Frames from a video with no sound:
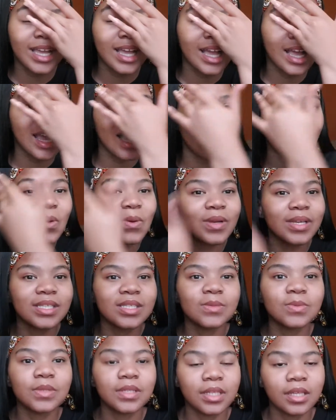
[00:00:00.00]
I always
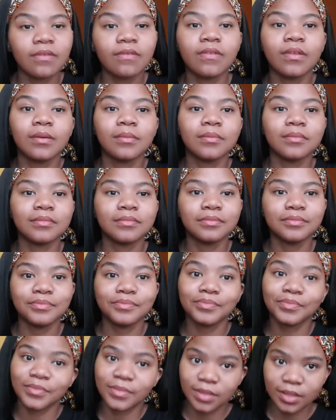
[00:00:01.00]
would give them
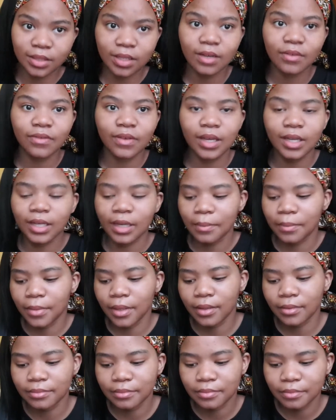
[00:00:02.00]
a fake number.